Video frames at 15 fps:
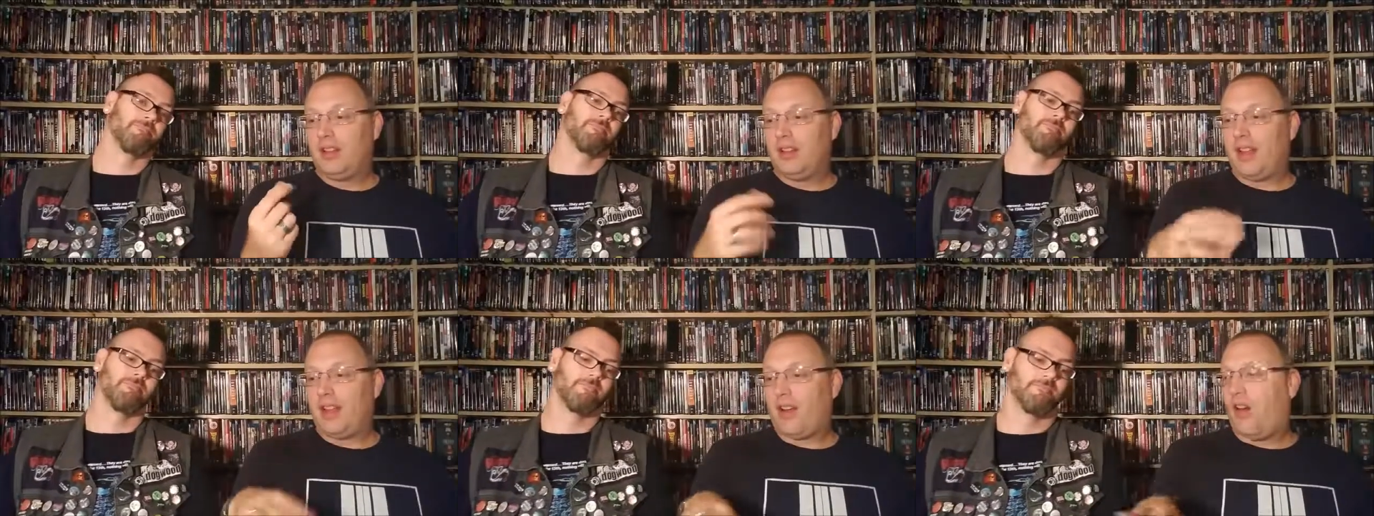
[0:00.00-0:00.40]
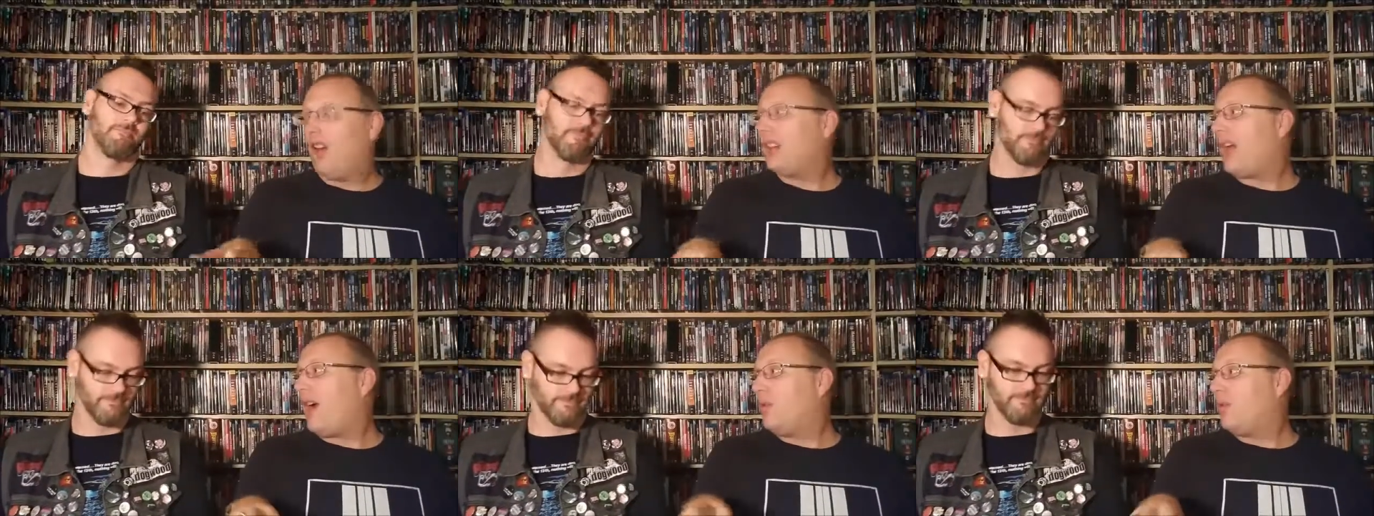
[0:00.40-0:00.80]
Speaker 1: like all
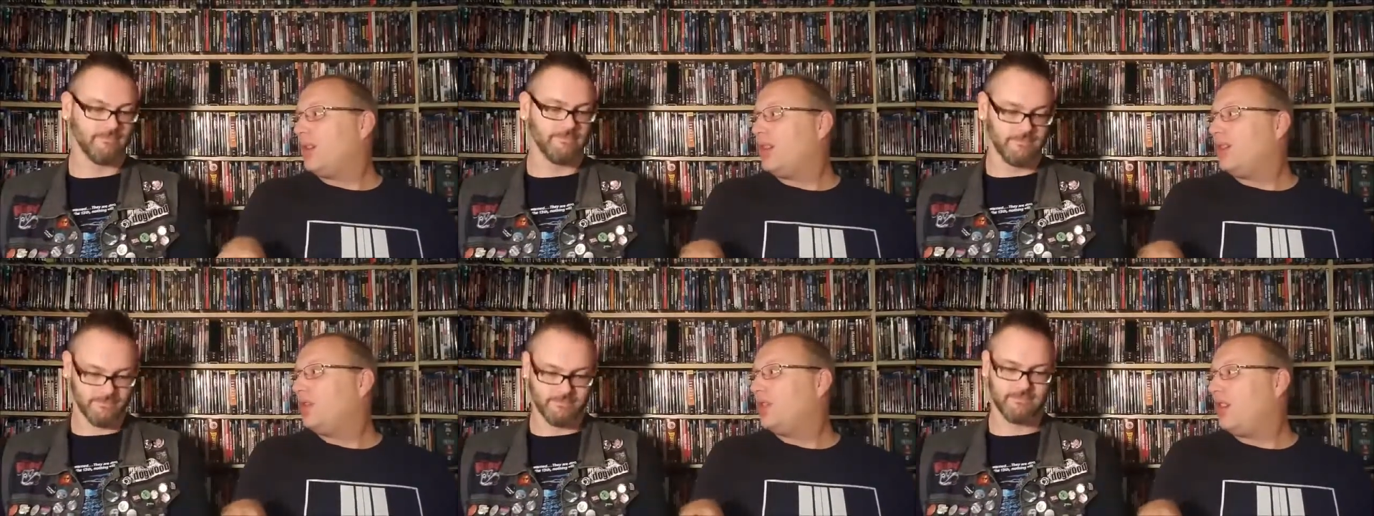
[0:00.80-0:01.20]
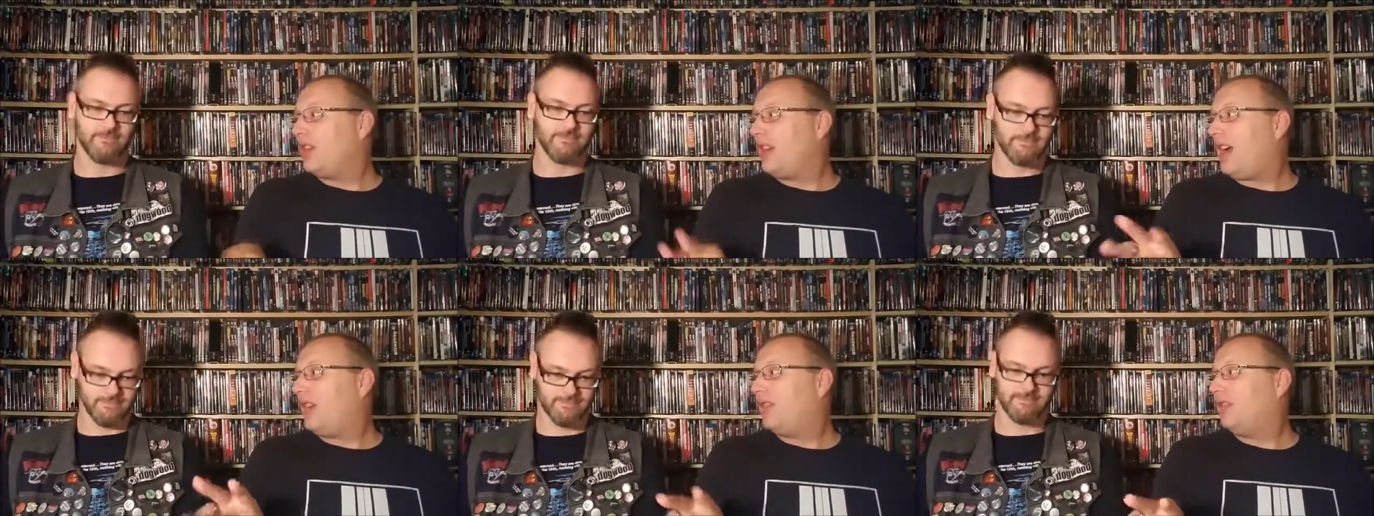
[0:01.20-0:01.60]
that weird shit
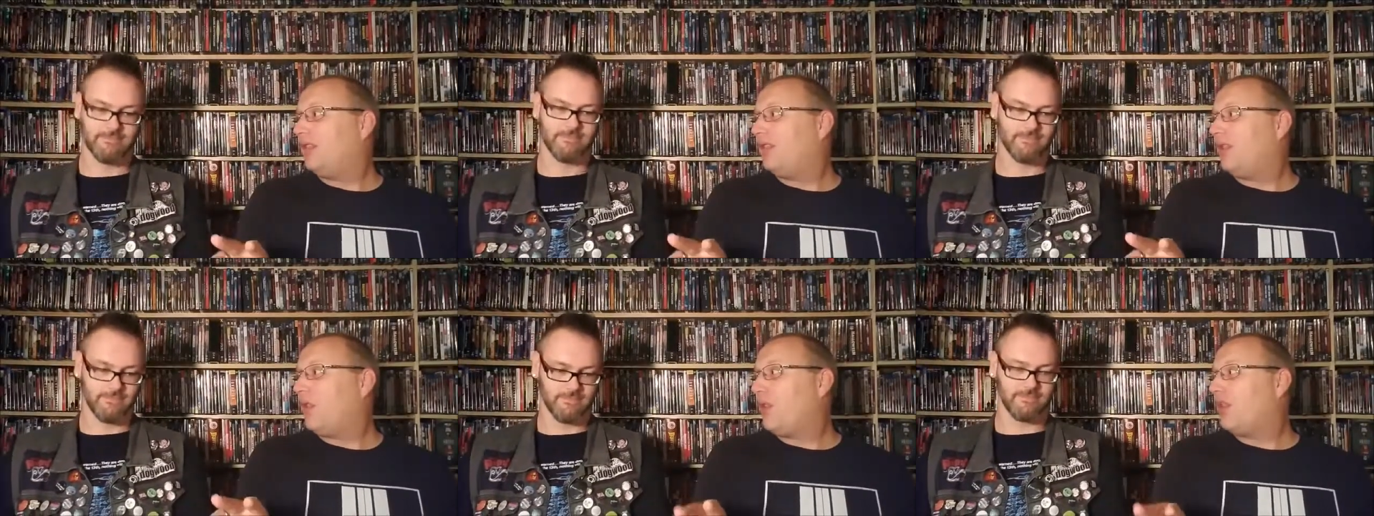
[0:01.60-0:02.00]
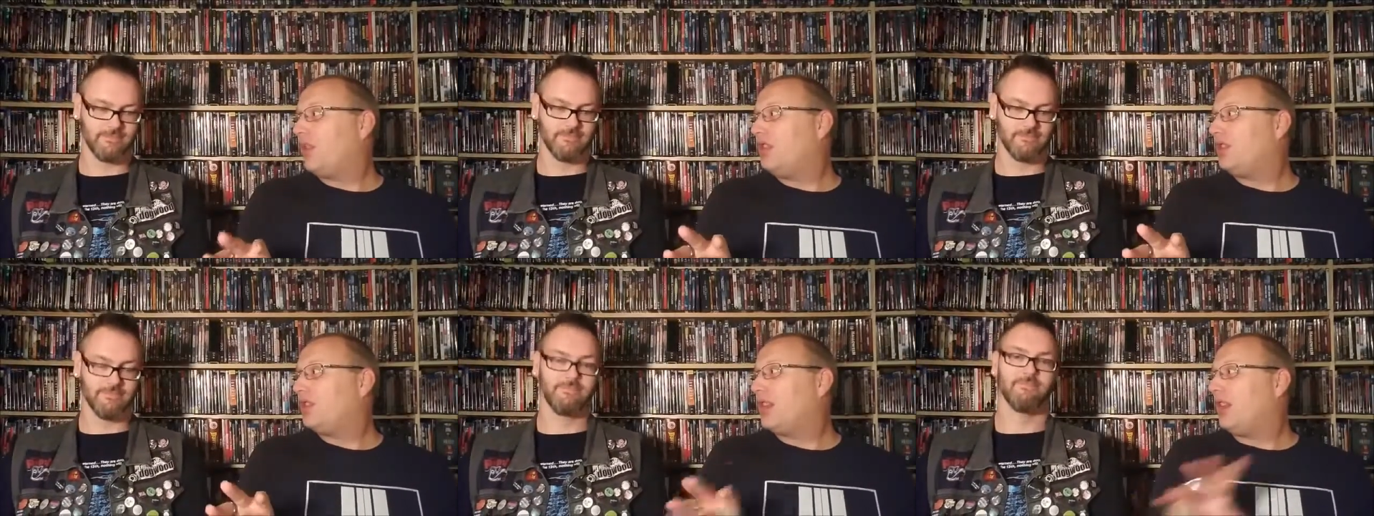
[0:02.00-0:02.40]
out in the
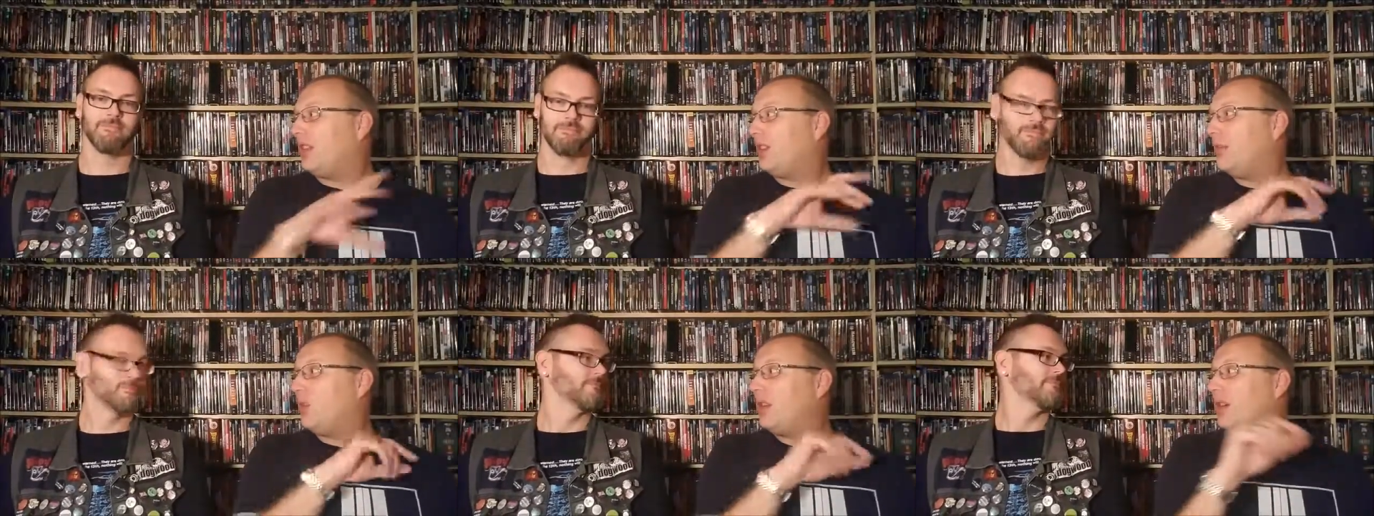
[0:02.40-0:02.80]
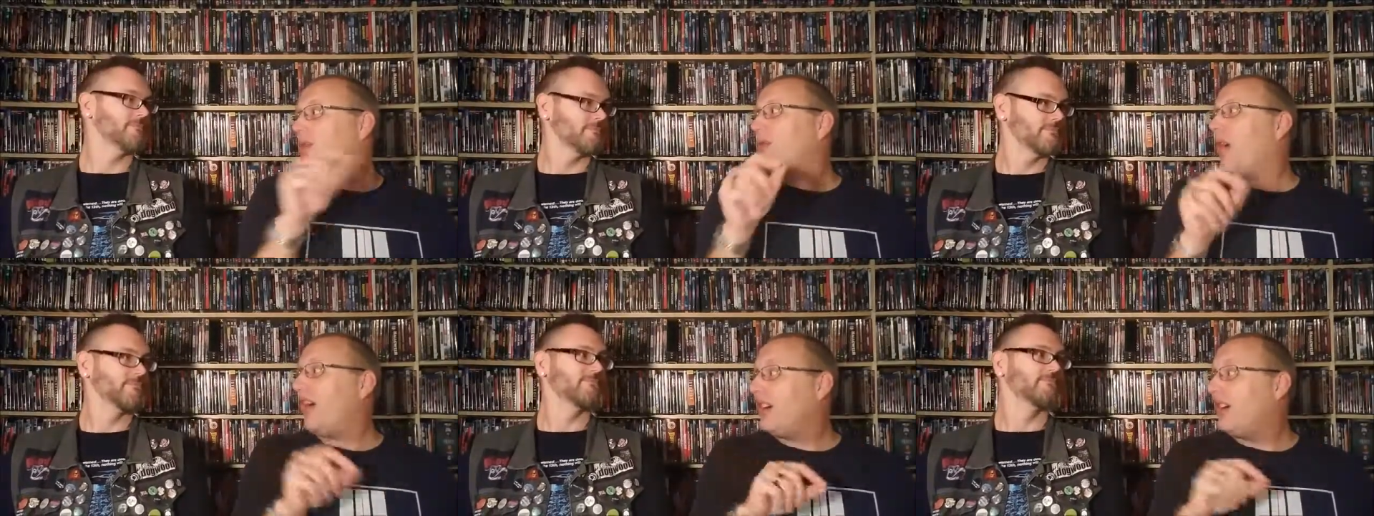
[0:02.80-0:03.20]
forest and the weird
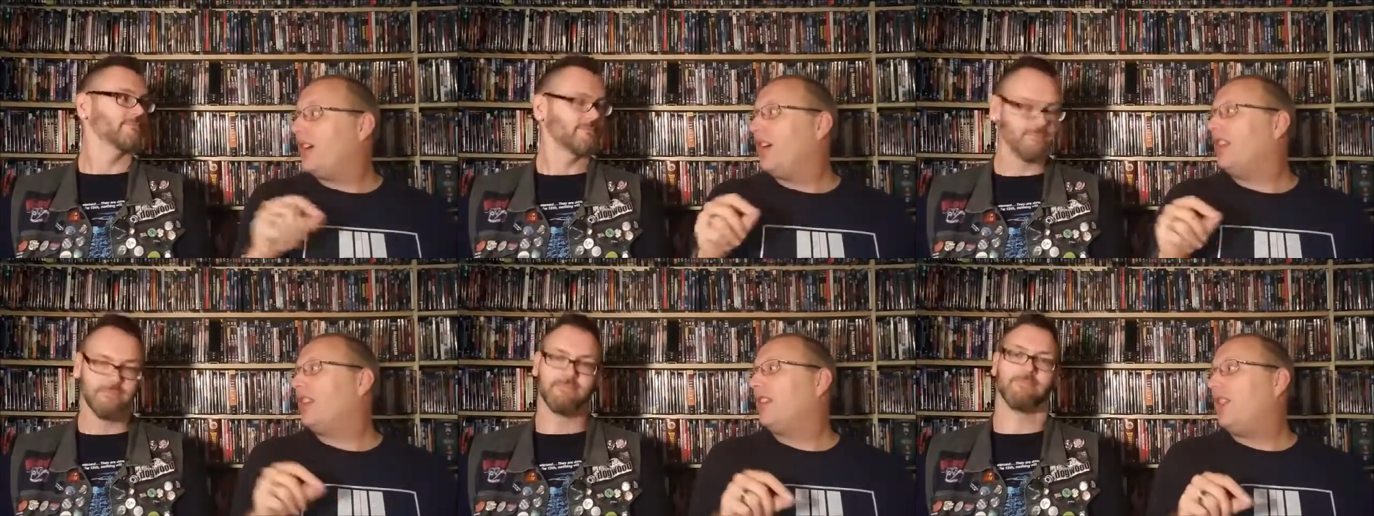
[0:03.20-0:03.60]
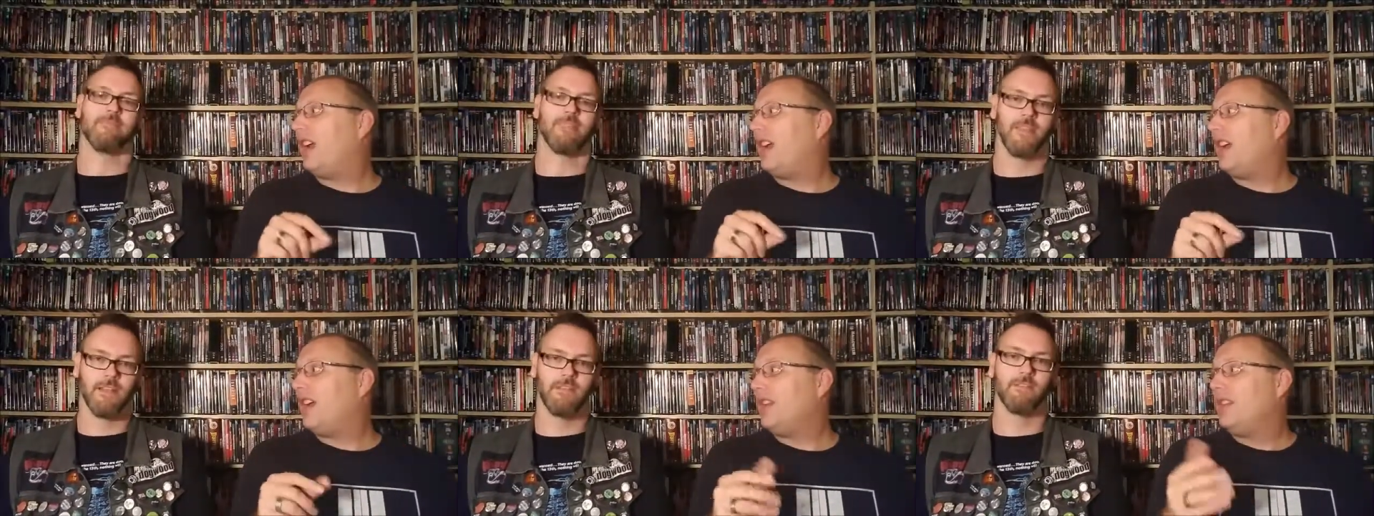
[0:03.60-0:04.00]
writing on the
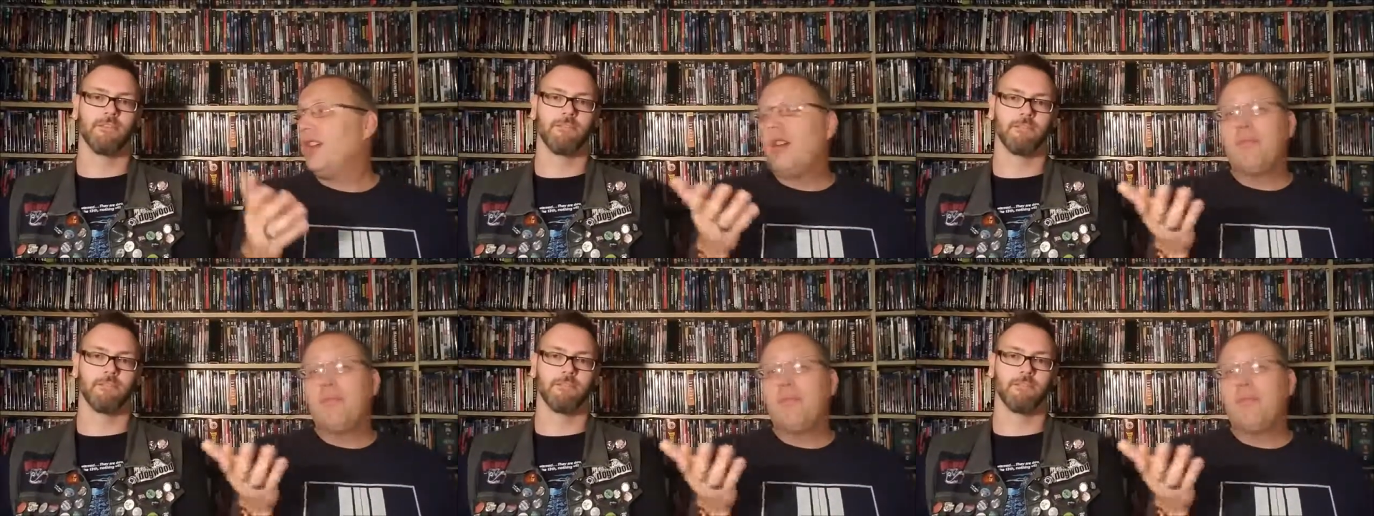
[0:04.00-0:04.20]
van